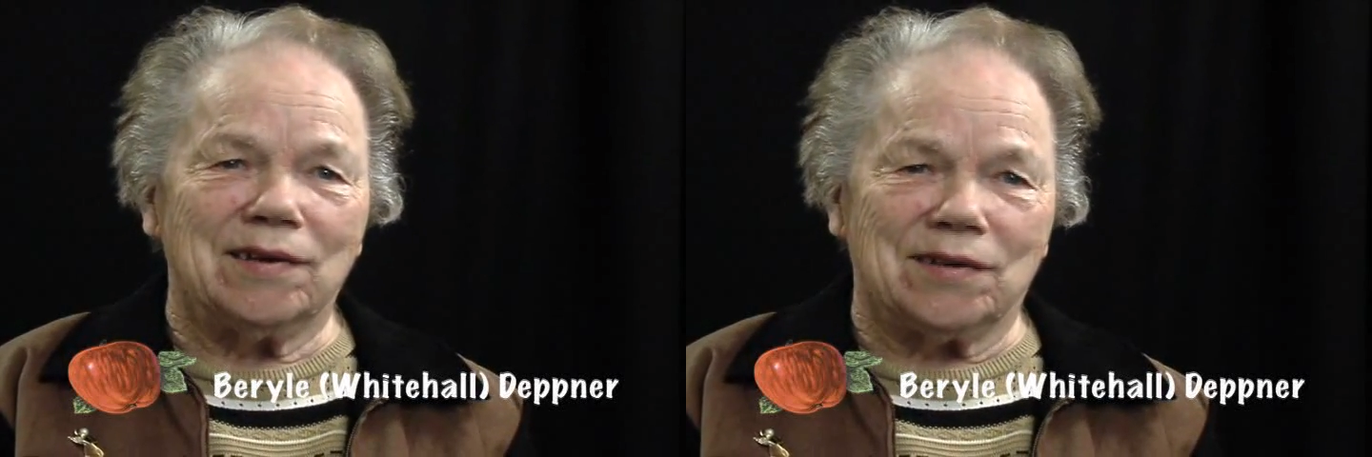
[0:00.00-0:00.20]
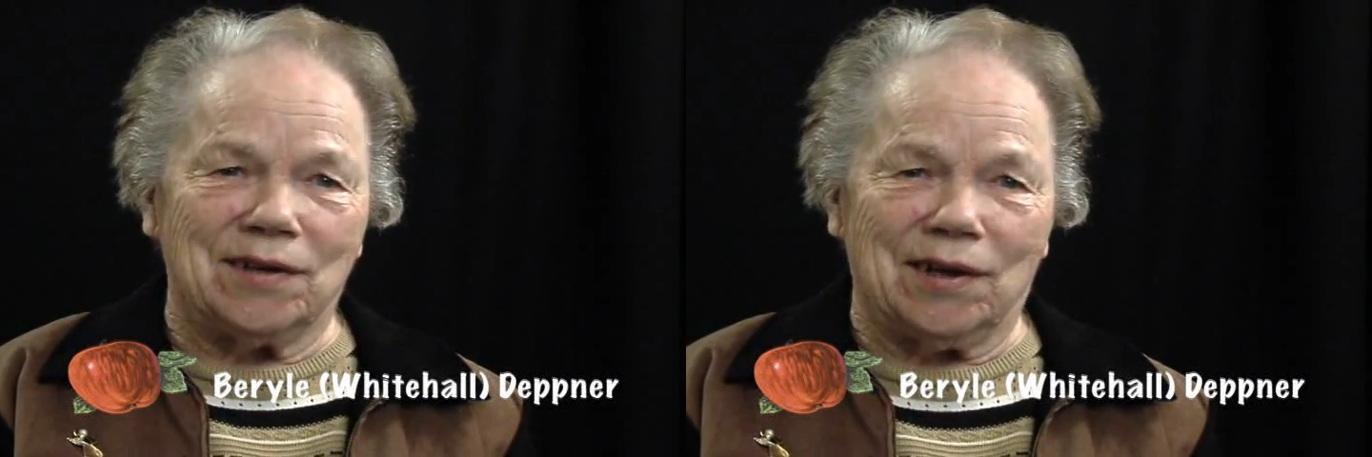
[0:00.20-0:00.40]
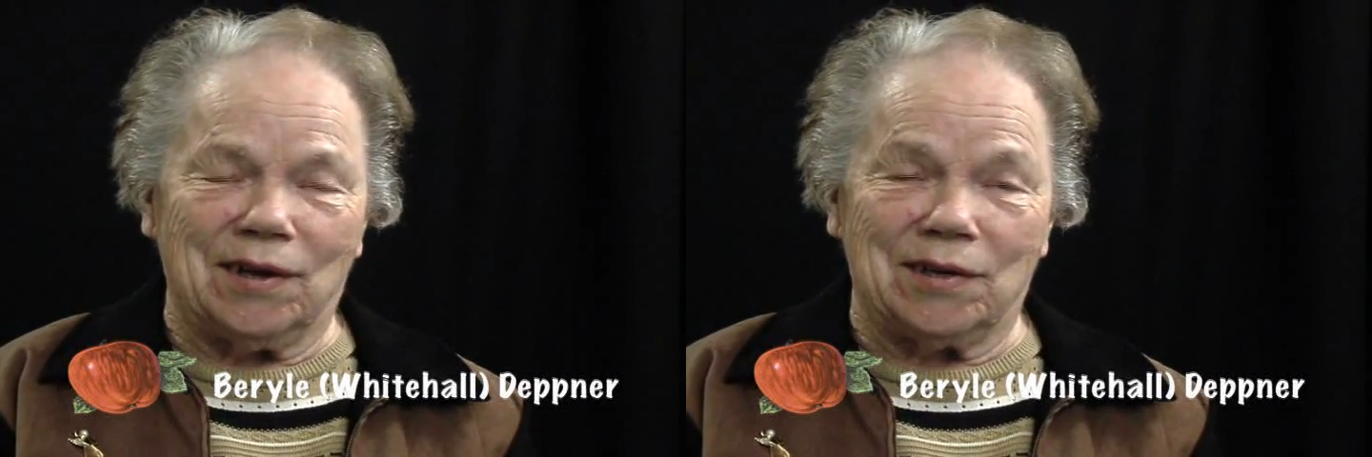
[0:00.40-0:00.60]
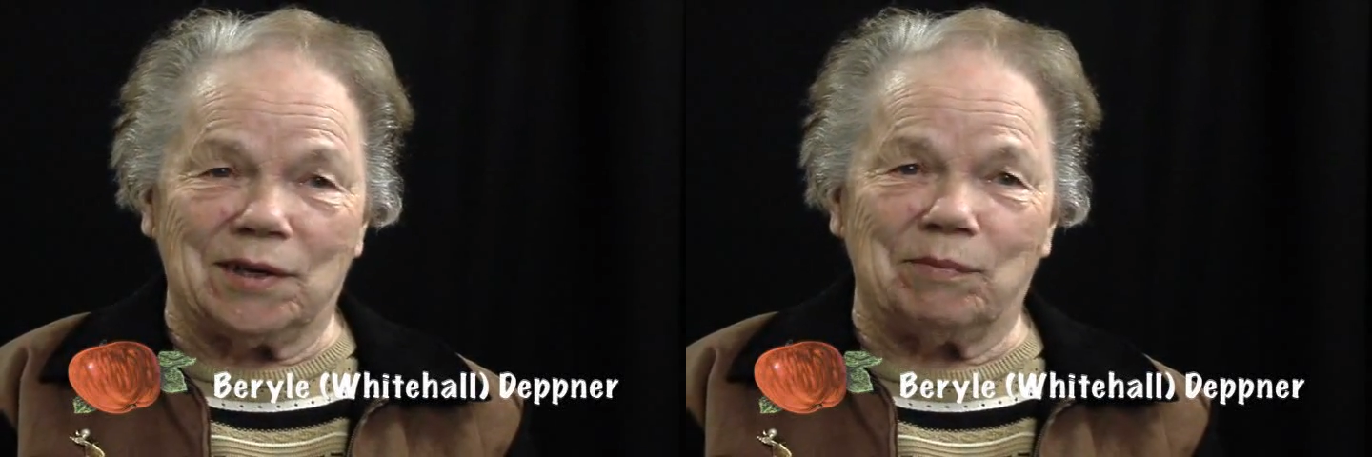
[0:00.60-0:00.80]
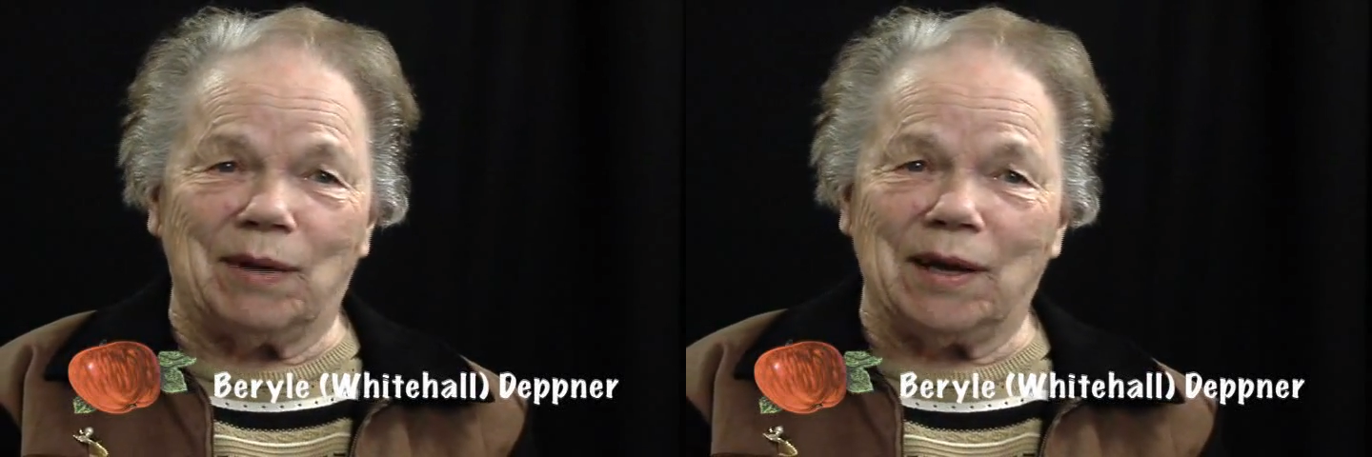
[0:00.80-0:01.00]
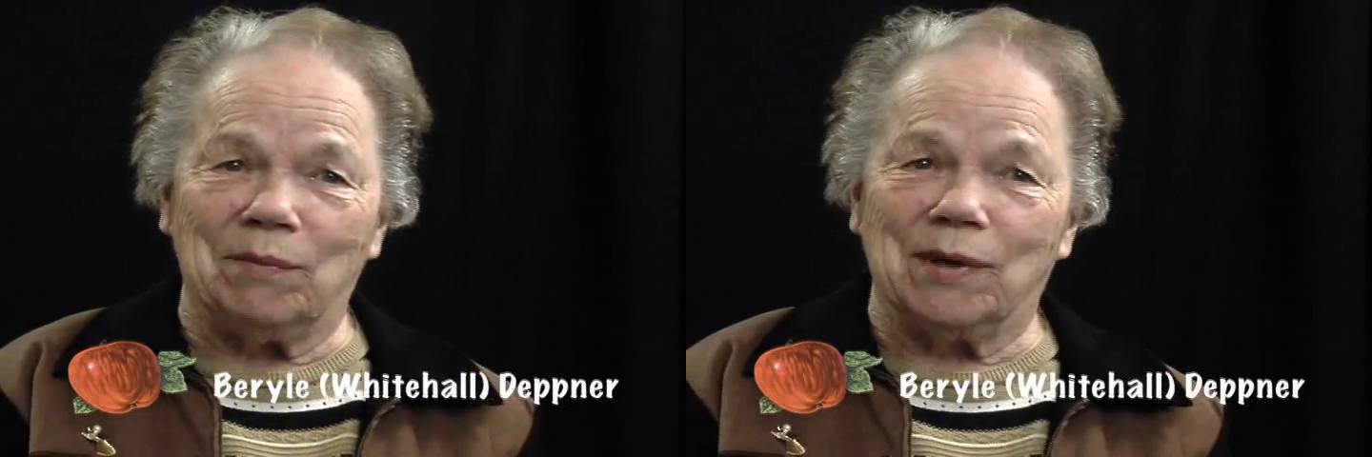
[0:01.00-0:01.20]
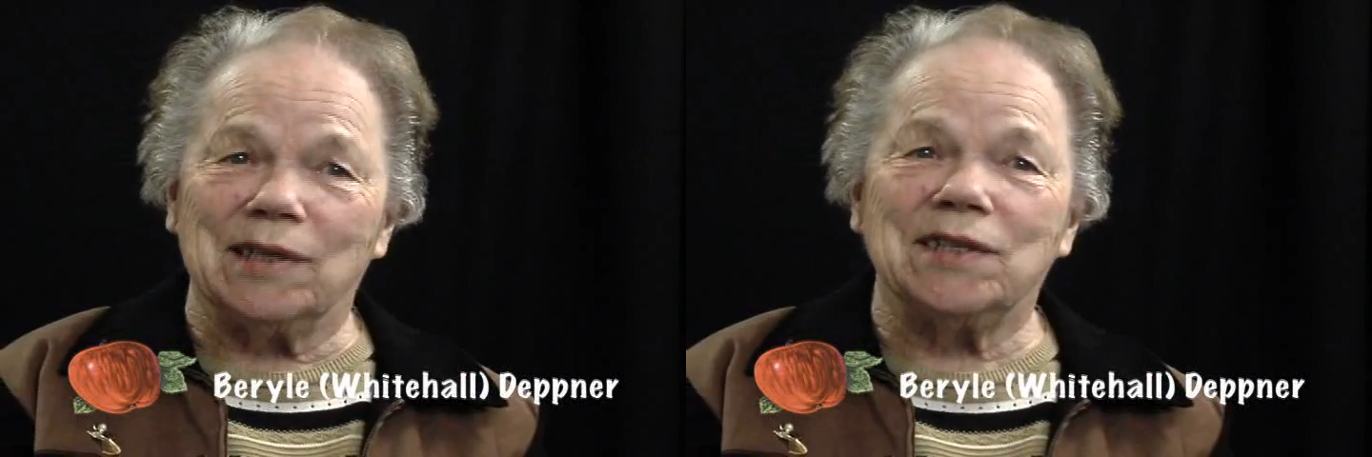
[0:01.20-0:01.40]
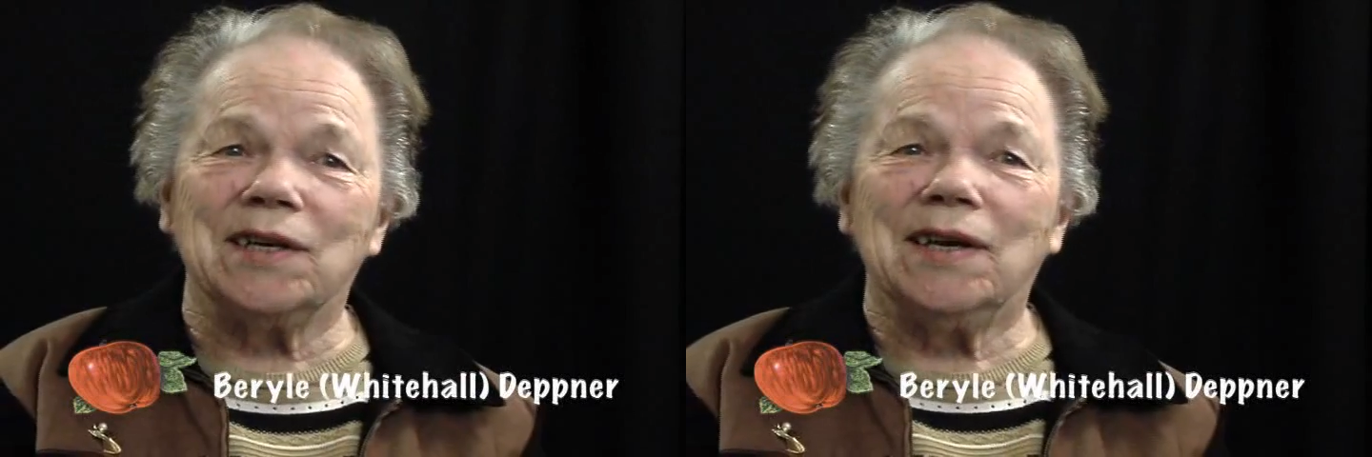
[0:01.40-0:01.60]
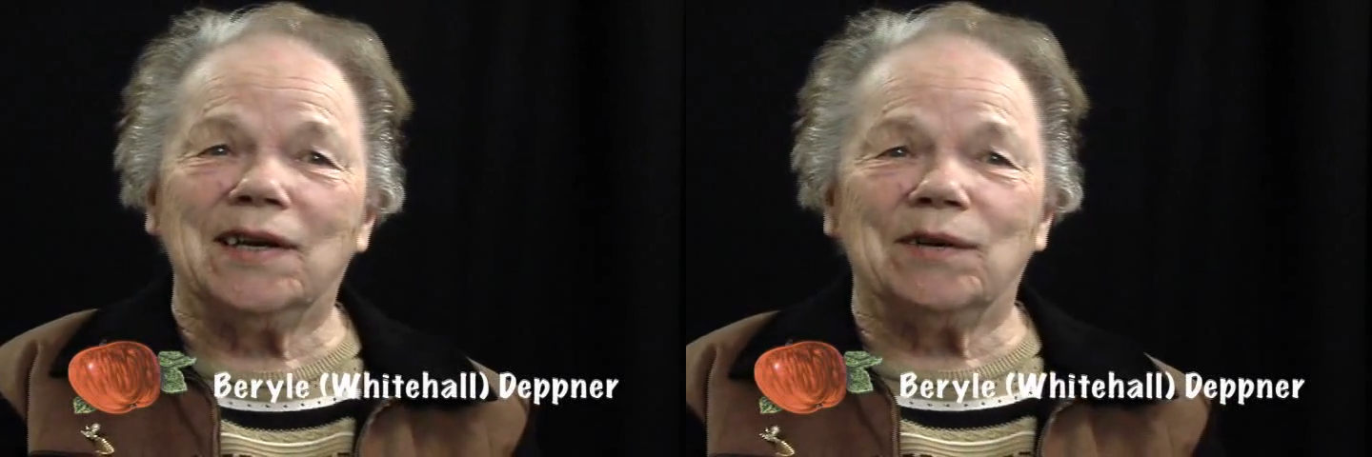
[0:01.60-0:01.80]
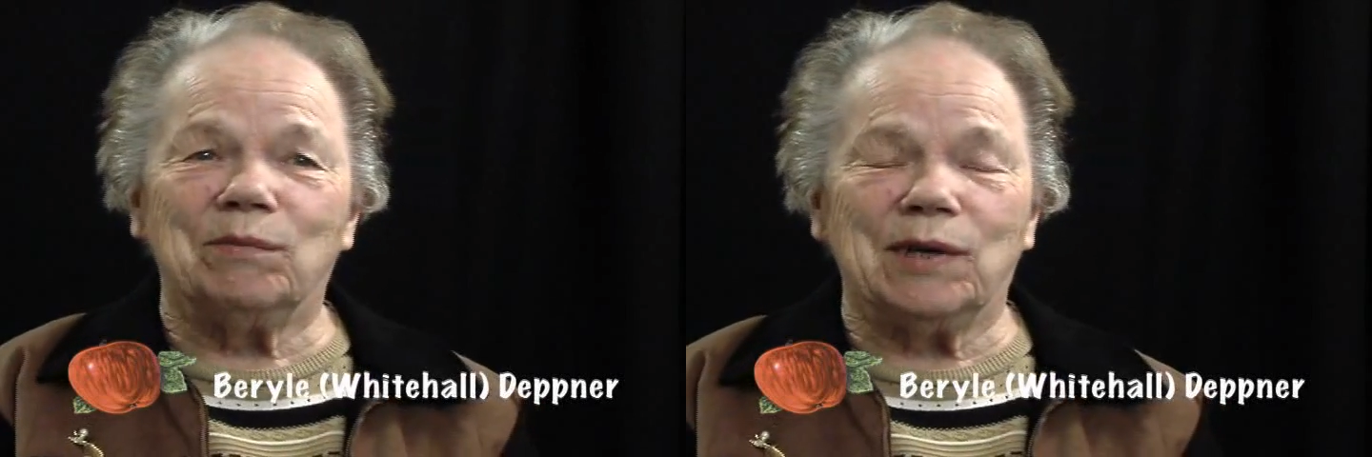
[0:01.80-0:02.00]
I didn't make much,
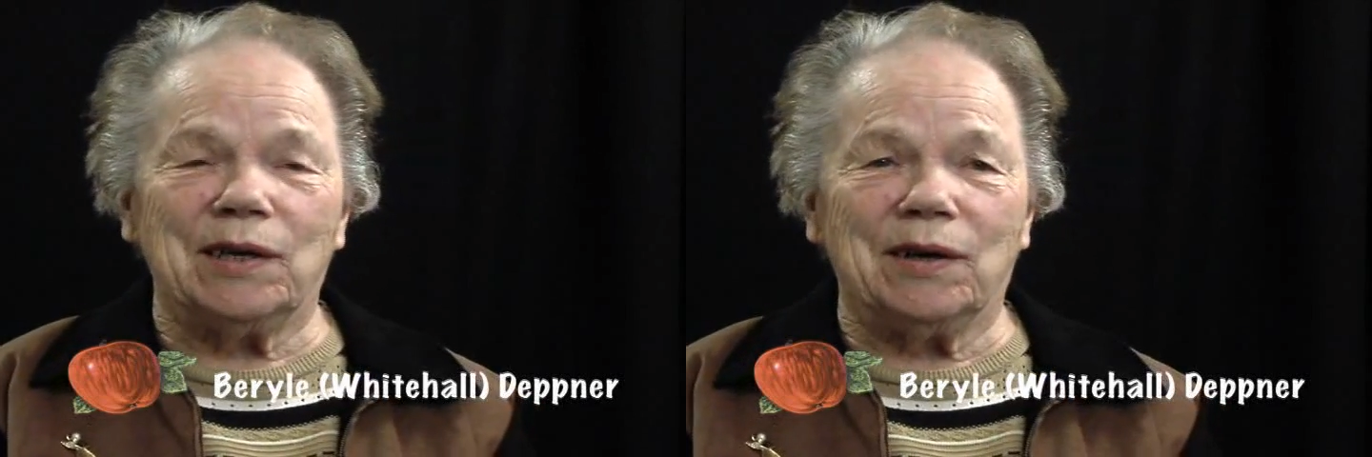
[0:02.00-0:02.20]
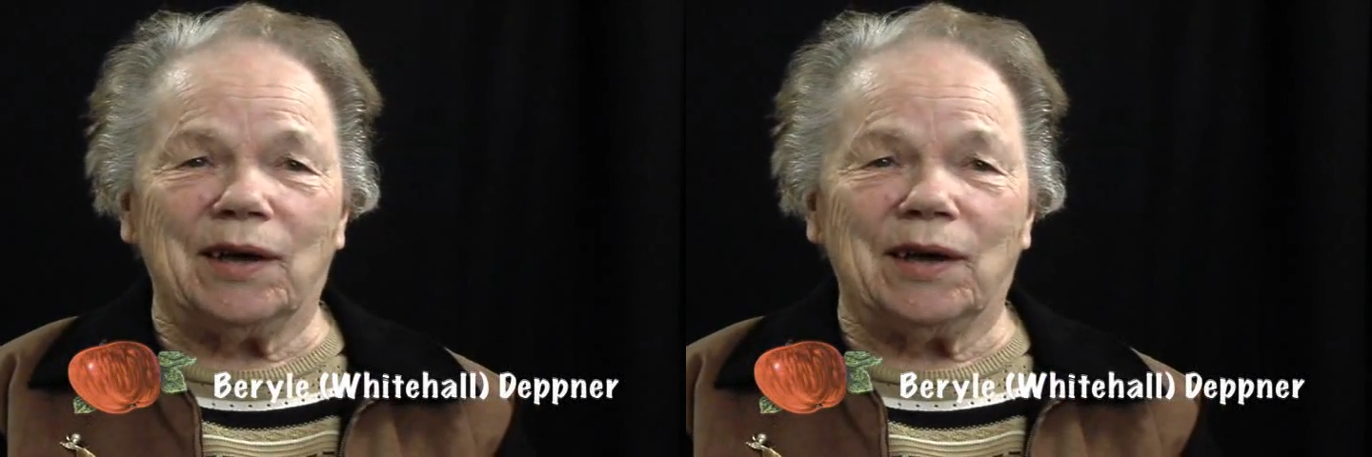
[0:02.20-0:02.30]
but